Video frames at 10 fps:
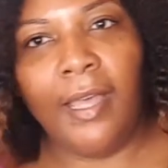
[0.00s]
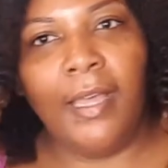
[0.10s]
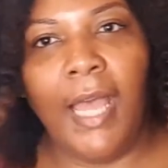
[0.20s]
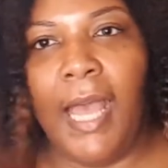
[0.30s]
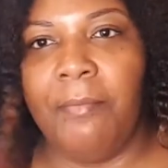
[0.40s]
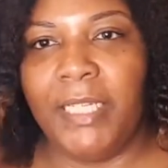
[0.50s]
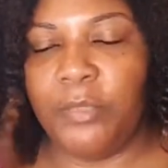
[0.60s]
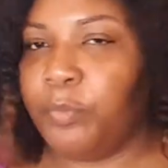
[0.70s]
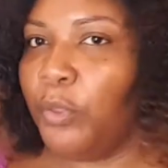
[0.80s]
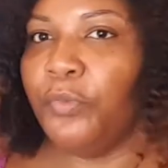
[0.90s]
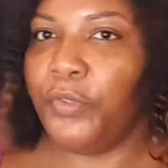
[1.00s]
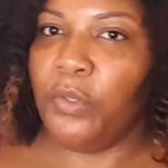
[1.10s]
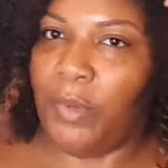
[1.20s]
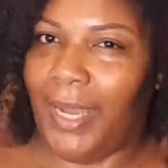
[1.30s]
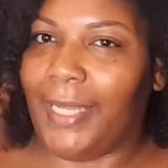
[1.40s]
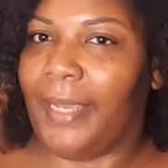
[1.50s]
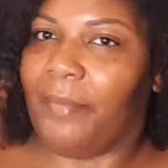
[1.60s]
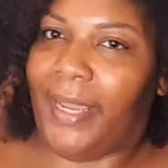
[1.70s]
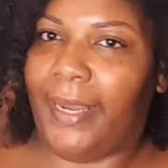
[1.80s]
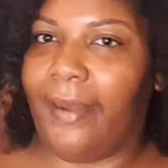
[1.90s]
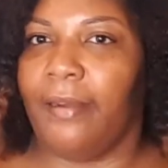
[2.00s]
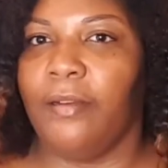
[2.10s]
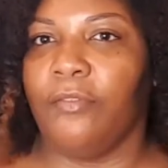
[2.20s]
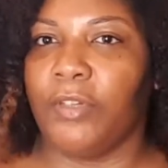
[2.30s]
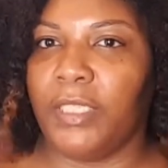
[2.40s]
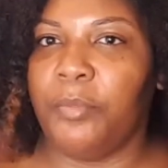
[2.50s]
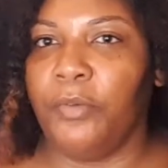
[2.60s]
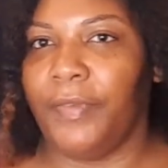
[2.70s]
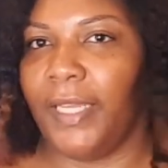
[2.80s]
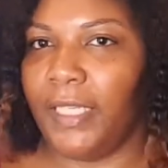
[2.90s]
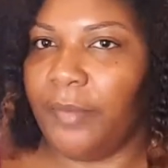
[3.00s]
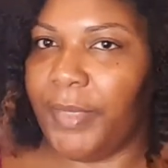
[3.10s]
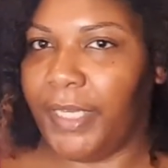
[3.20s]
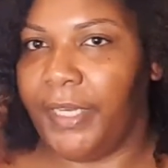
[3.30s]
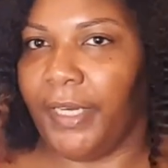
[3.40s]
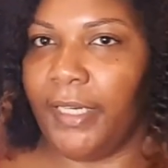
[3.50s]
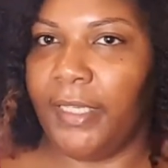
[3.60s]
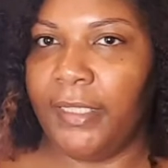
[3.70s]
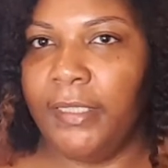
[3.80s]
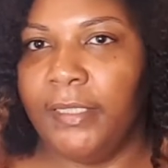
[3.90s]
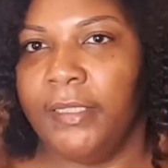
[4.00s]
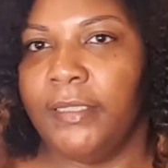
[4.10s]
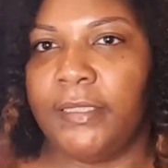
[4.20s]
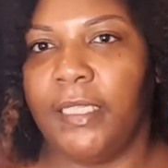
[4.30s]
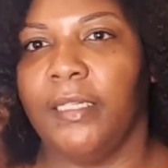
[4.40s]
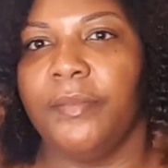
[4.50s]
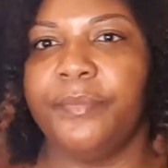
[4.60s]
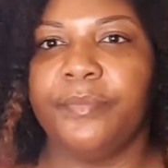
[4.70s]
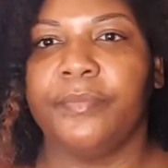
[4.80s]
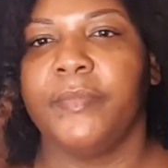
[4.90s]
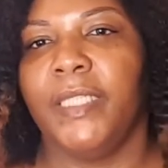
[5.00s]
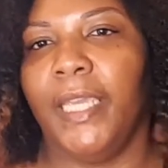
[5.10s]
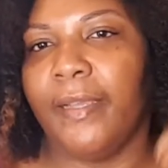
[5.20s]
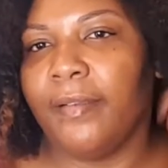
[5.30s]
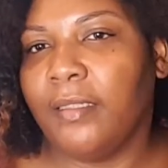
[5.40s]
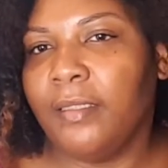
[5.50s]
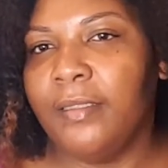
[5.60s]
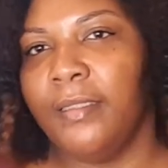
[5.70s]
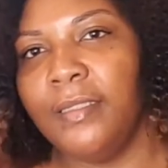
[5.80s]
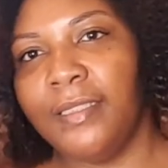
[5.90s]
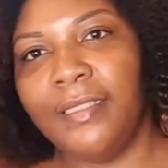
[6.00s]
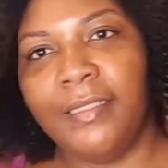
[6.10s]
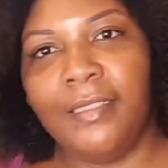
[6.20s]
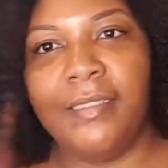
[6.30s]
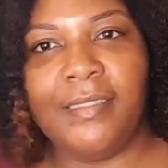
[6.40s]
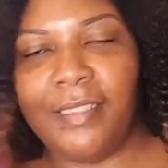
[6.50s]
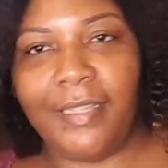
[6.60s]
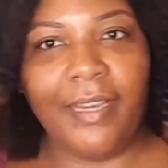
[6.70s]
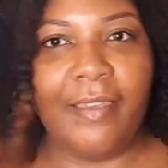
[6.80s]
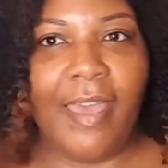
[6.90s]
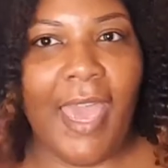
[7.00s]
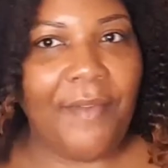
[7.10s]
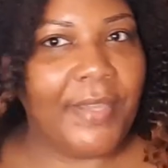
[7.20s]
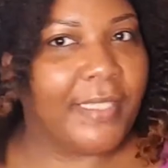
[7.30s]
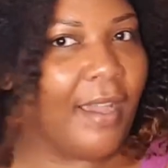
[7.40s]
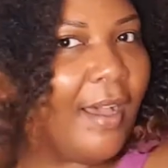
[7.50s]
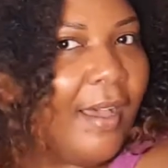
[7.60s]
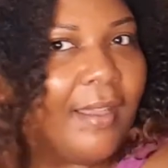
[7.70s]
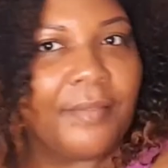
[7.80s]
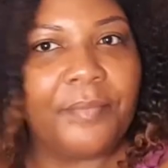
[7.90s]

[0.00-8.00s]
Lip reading: How much poof you want. I like my hair really poofy. I love big hair. So, yeah. So there you have it, y'all.